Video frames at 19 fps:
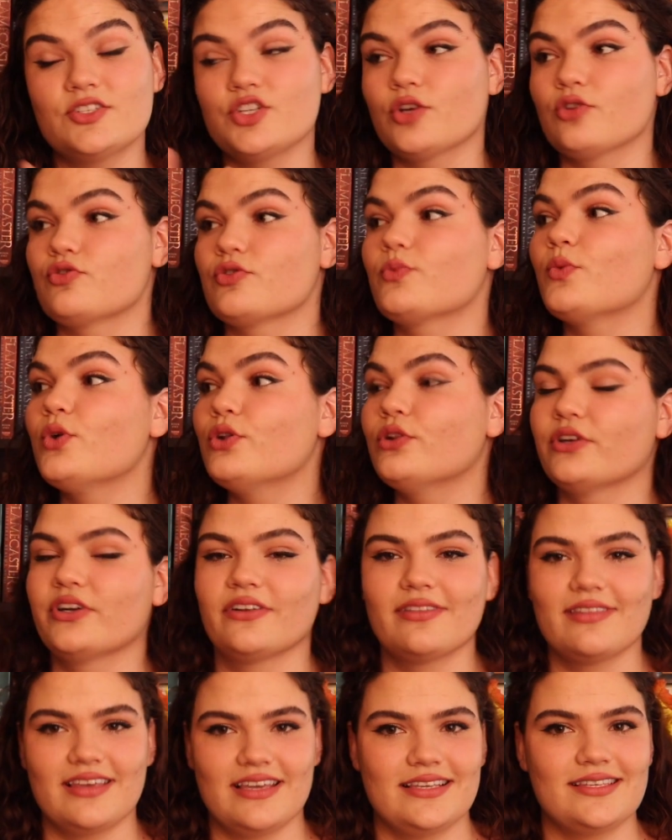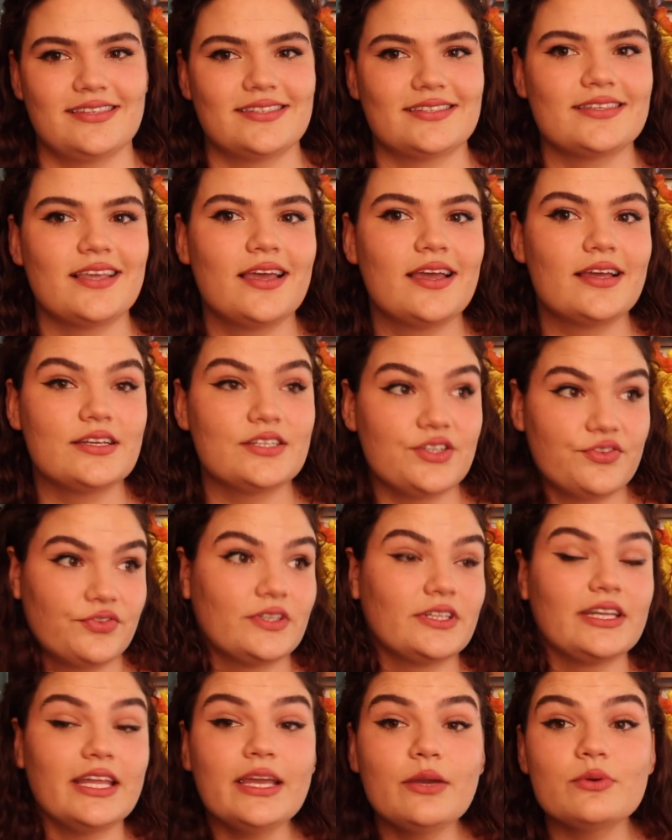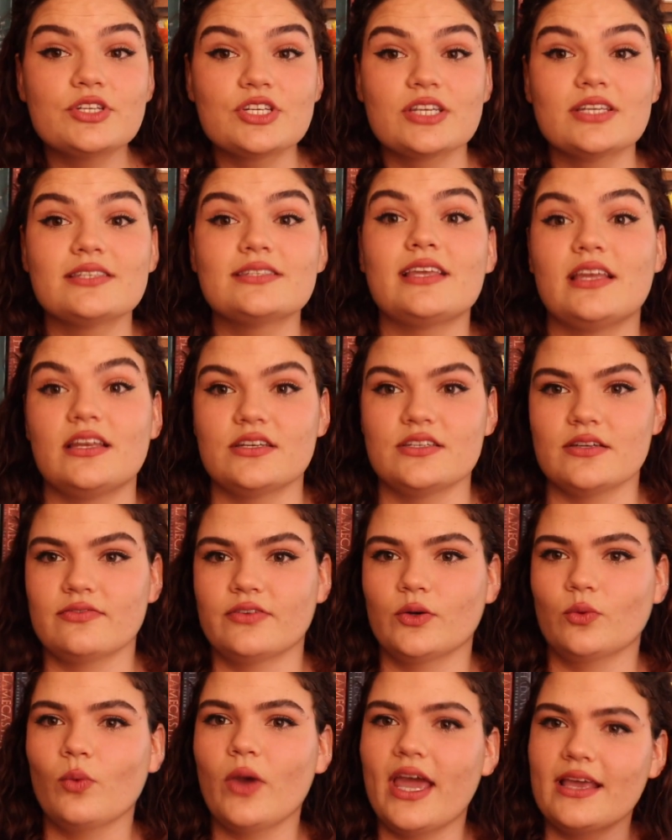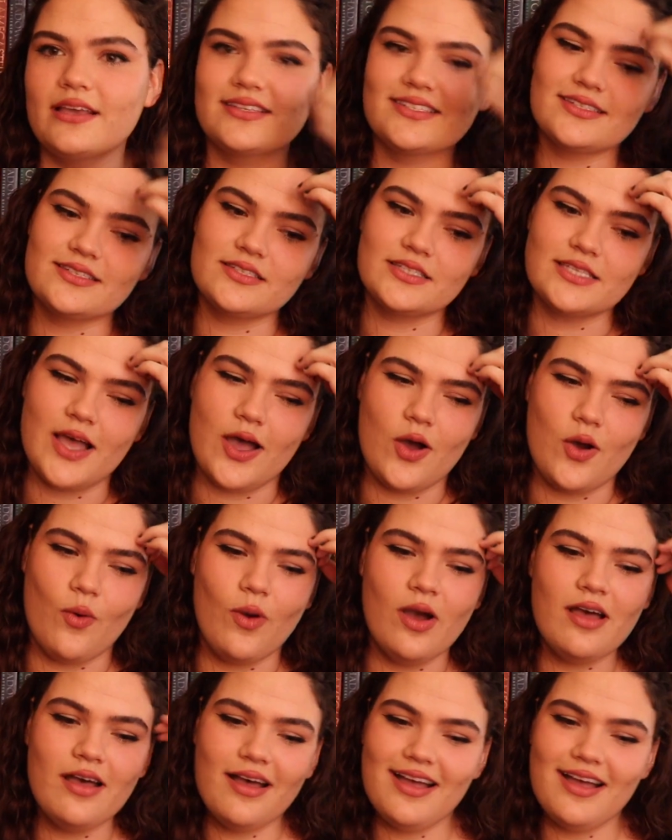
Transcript: children will learn these different languages in different ways. So